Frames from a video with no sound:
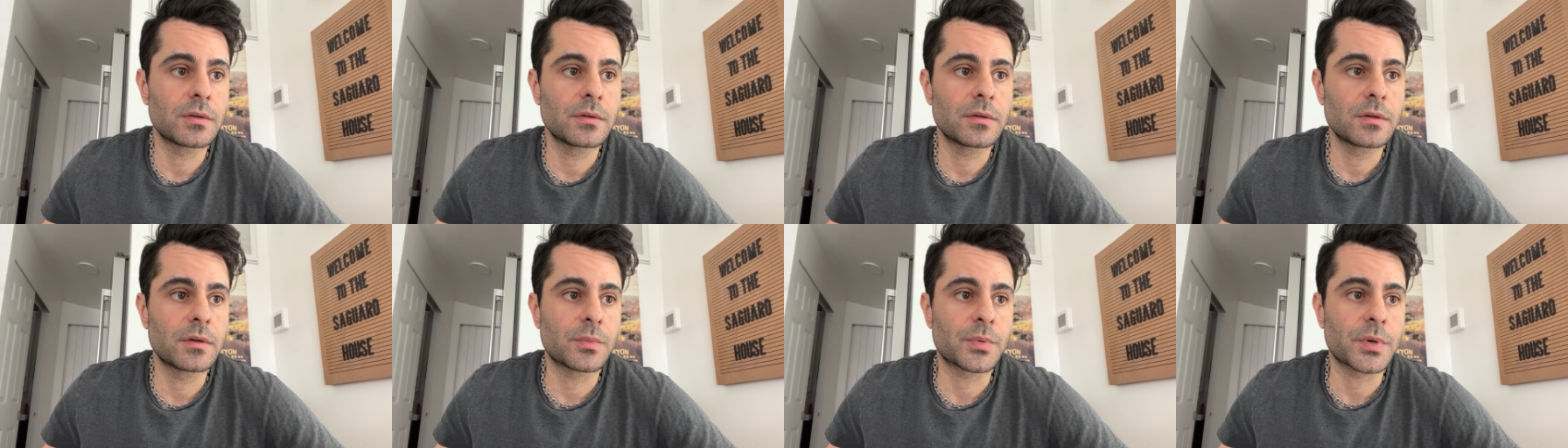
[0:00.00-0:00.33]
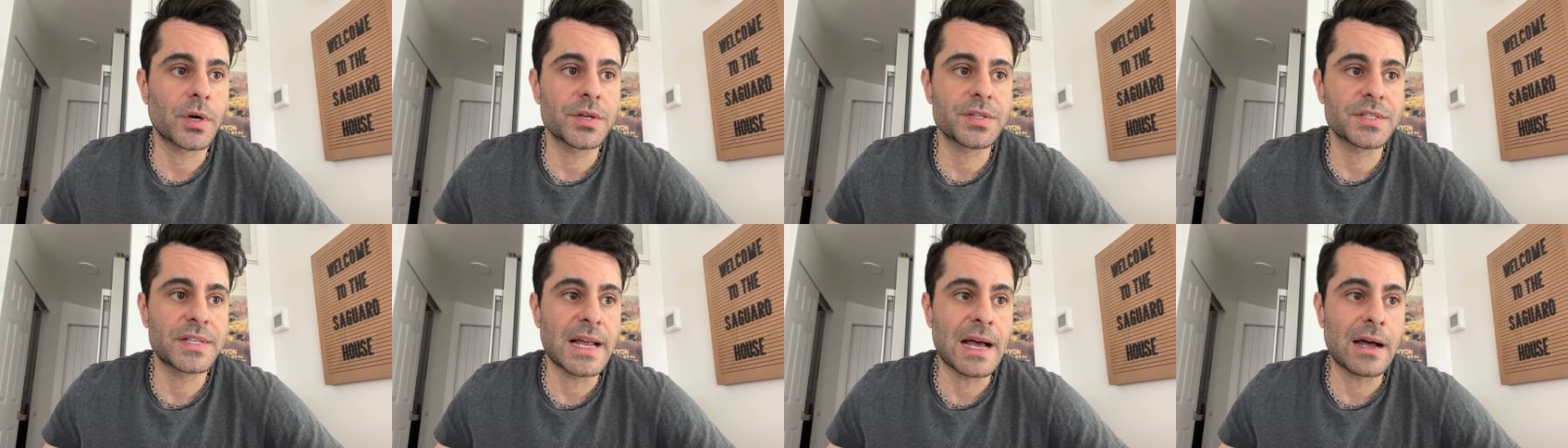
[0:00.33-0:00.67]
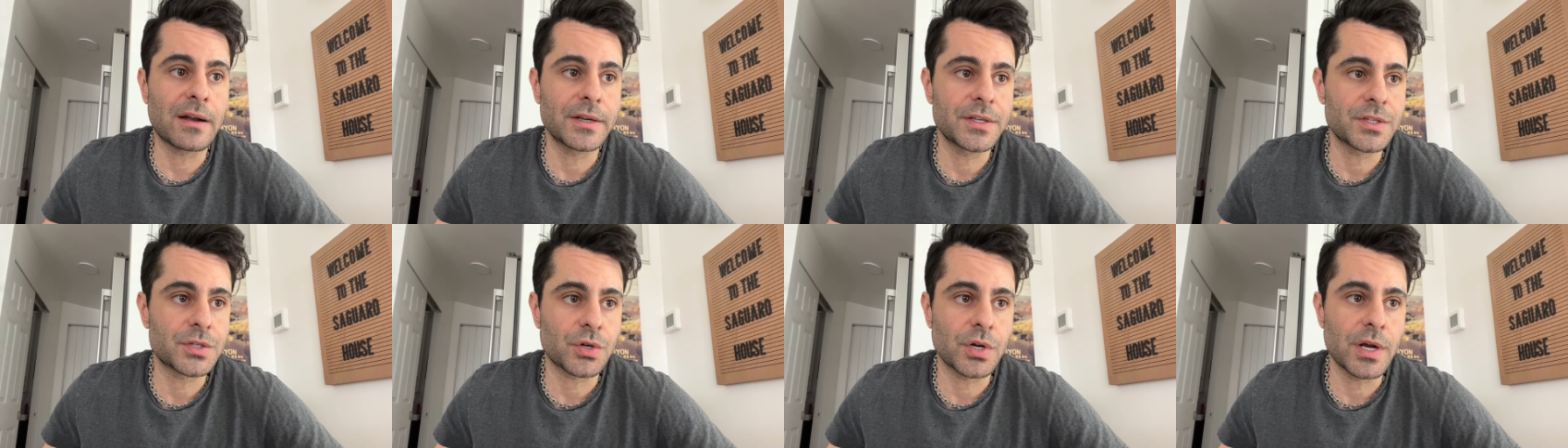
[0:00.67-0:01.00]
your
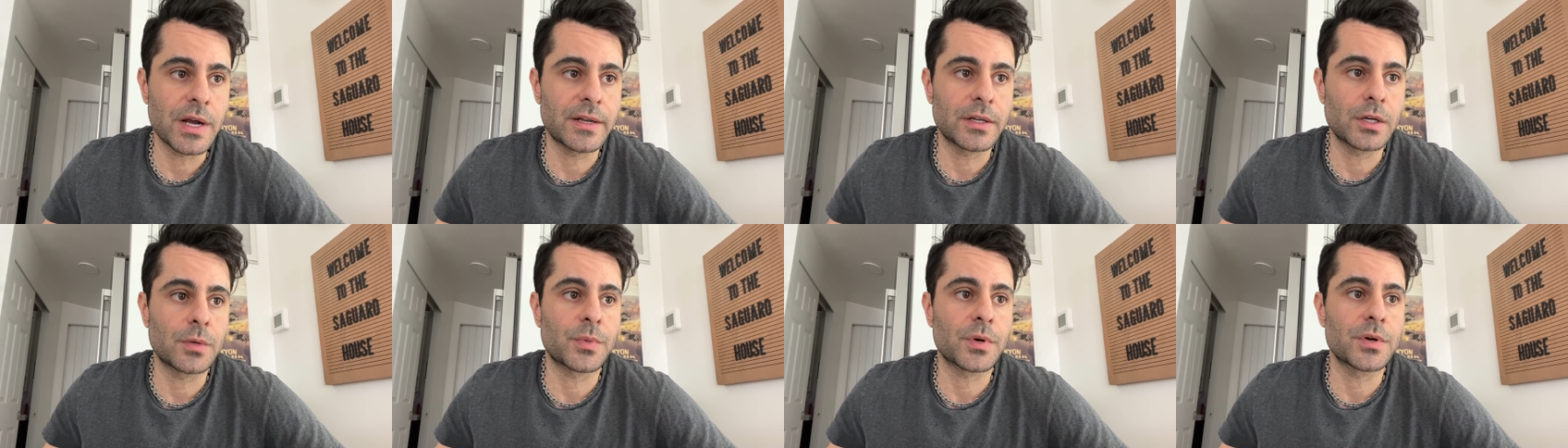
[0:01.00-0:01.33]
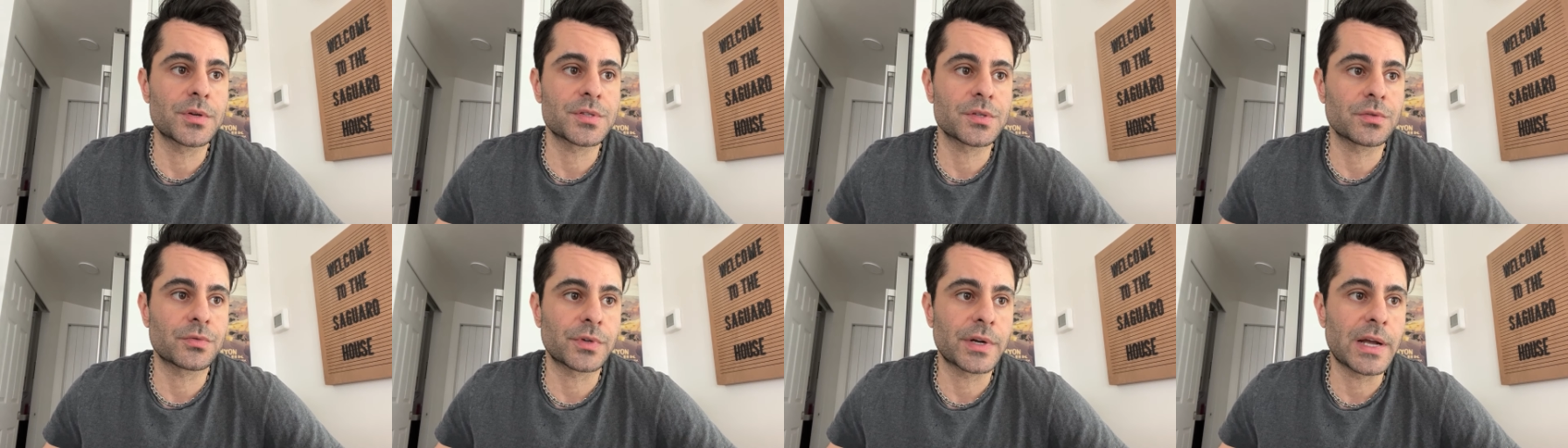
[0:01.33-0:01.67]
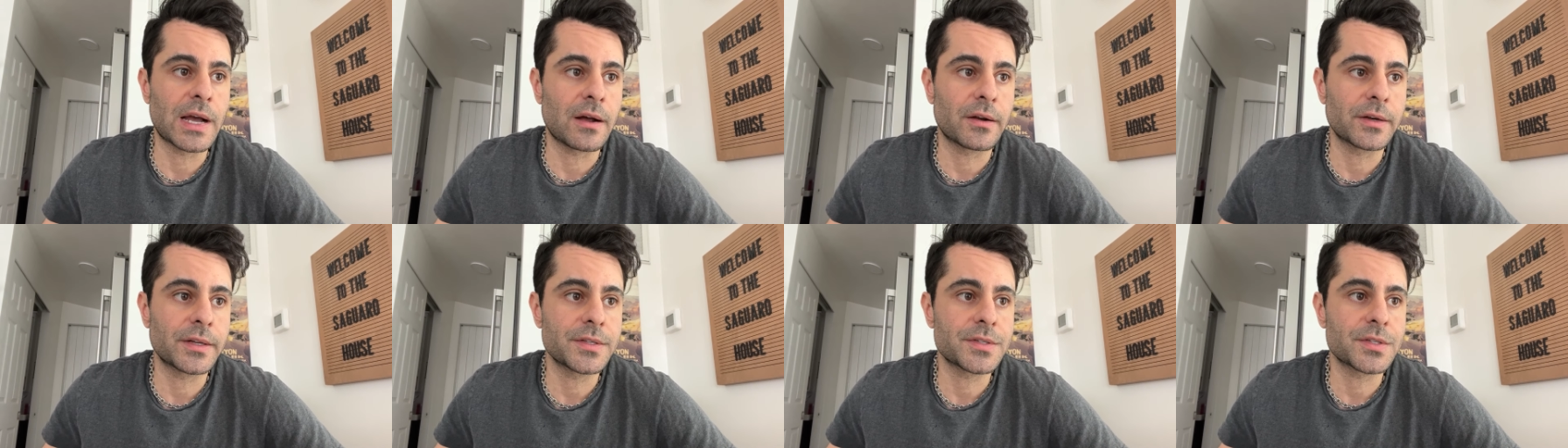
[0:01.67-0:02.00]
personality is creating your personal
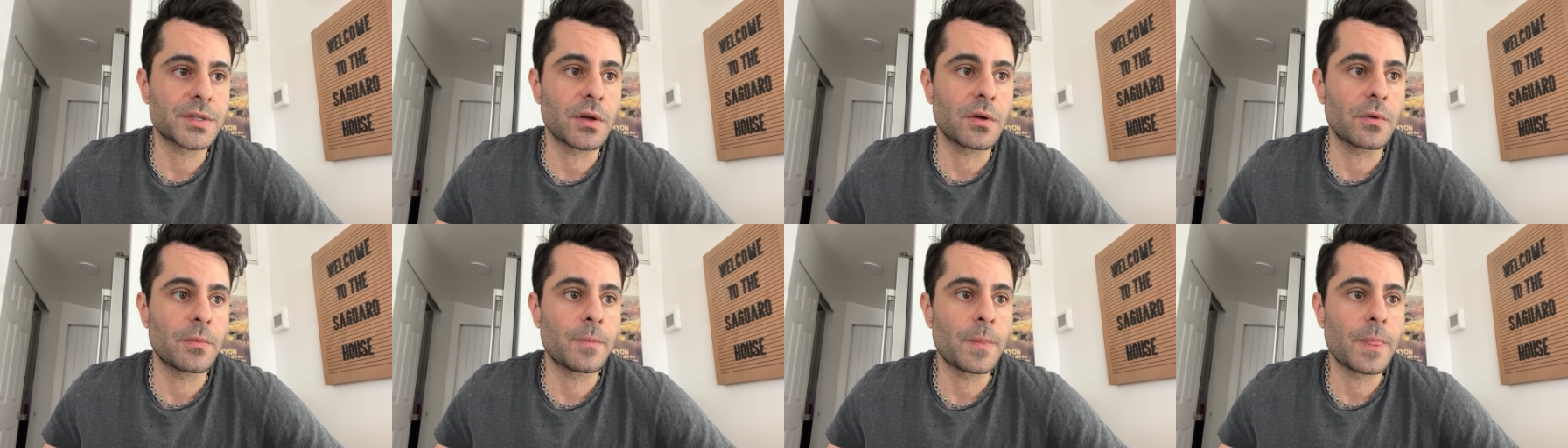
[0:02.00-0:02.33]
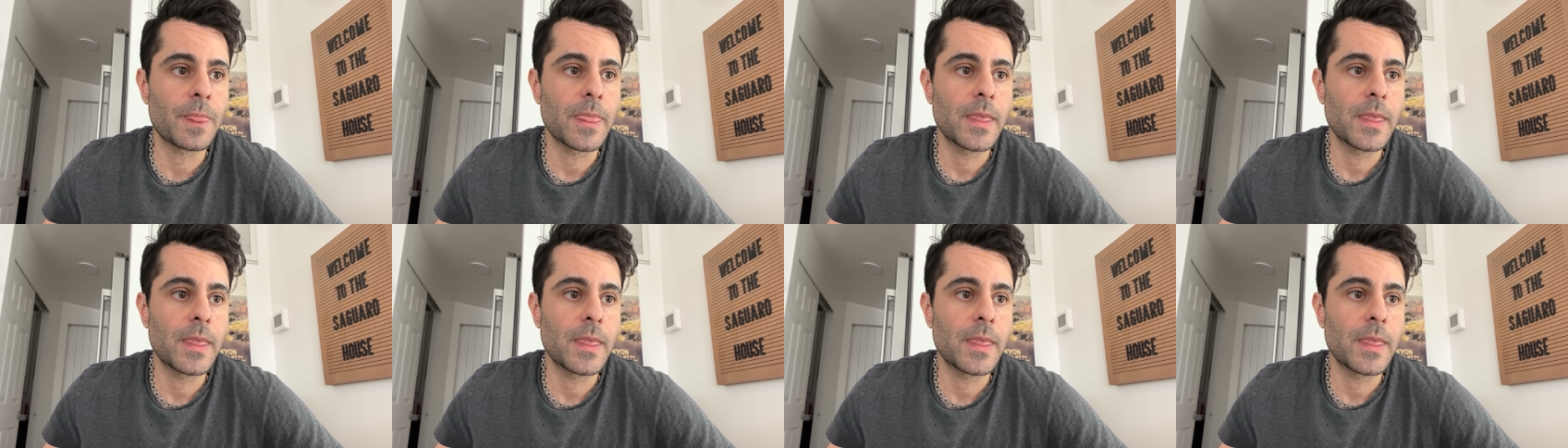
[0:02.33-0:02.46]
reality so